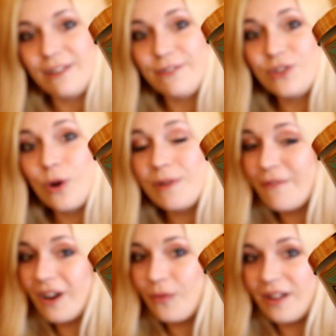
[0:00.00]
If you know me
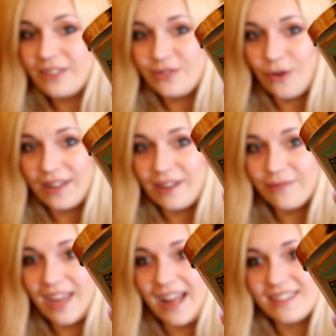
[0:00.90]
very well, you know I
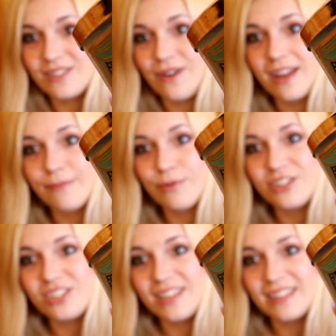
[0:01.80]
love cats, so I
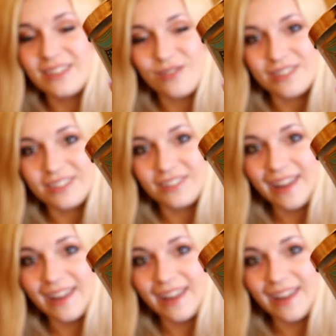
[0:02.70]
appreciate that there's a little